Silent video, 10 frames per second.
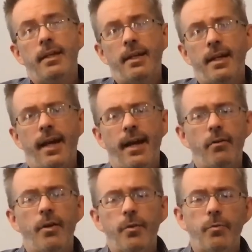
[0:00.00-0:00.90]

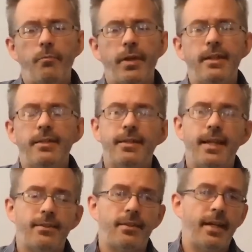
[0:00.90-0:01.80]
However, when we get to
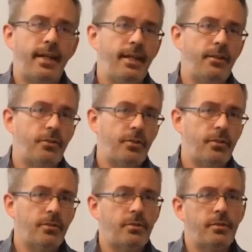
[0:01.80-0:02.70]
things like
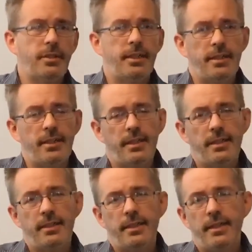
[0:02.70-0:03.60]
internal
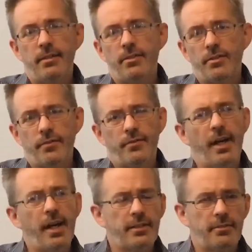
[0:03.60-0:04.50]
errors of
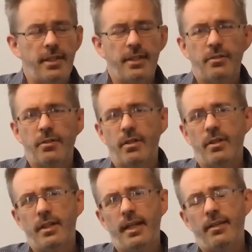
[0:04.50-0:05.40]
doctrine
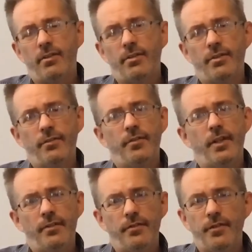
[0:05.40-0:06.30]
or errors
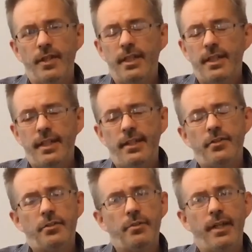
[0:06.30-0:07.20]
of
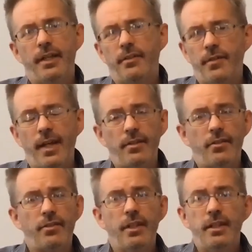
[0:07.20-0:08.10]
history and
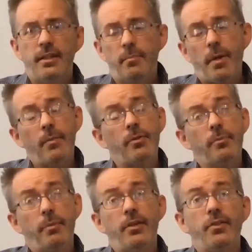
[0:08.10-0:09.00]
events, the Bible is
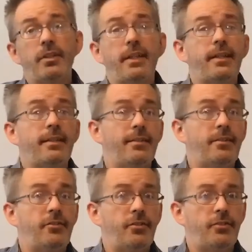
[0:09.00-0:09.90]
amazingly
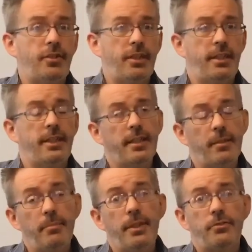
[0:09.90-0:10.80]
consistent and
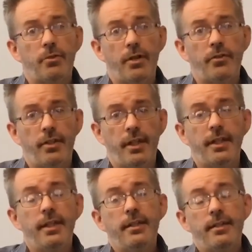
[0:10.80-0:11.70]
can be trusted.
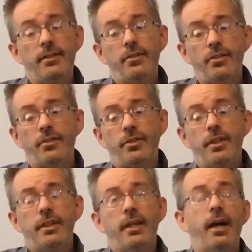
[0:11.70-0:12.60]
This is
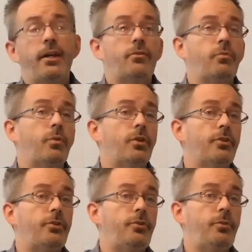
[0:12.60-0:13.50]
God's
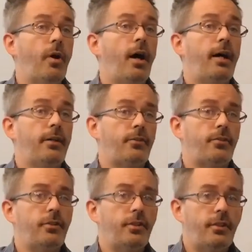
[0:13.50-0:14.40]
word to
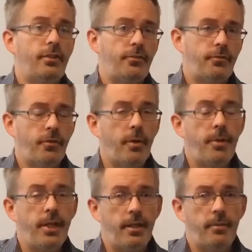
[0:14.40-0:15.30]
us from
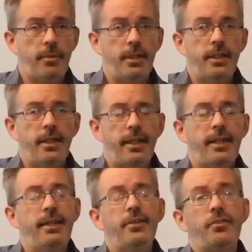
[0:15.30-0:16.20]
Him.
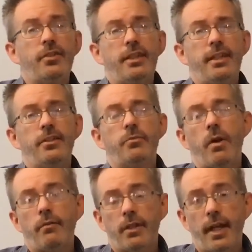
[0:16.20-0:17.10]
It is His
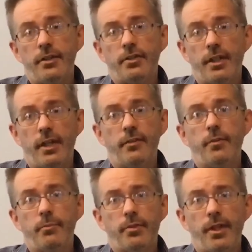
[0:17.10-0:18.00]
revelation of
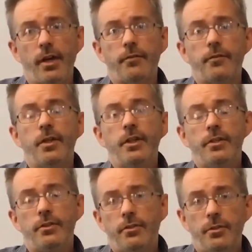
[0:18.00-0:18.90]
Himself
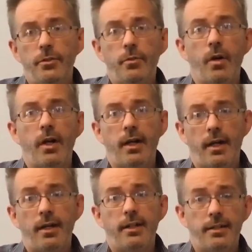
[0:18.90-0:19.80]
to
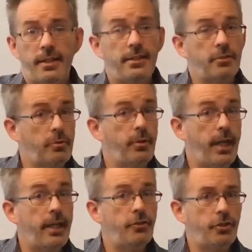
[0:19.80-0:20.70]
His
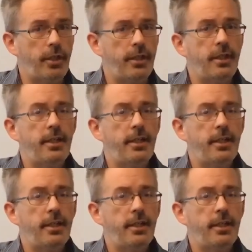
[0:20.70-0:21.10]
creation.